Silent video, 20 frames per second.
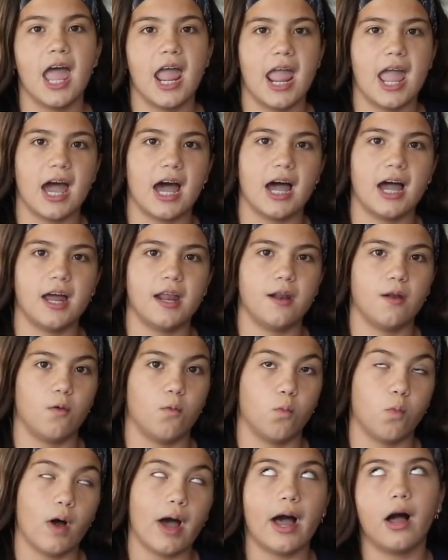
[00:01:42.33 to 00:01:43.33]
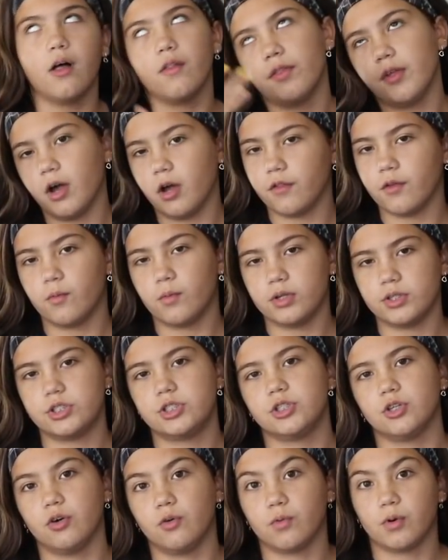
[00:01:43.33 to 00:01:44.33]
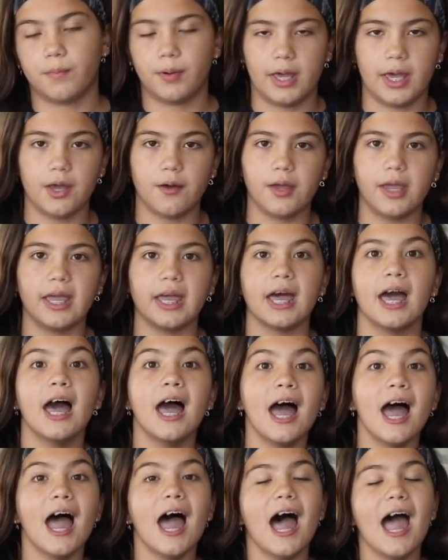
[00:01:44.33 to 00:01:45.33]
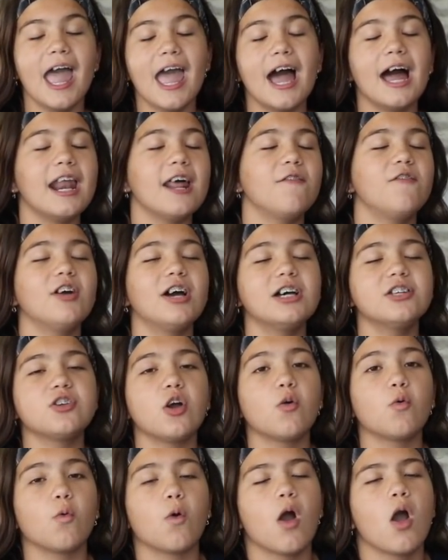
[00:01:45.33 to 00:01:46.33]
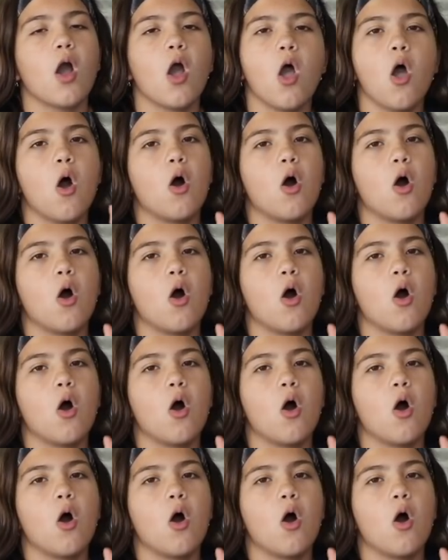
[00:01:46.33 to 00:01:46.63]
And wow, the other one's still repairing. And if you guys are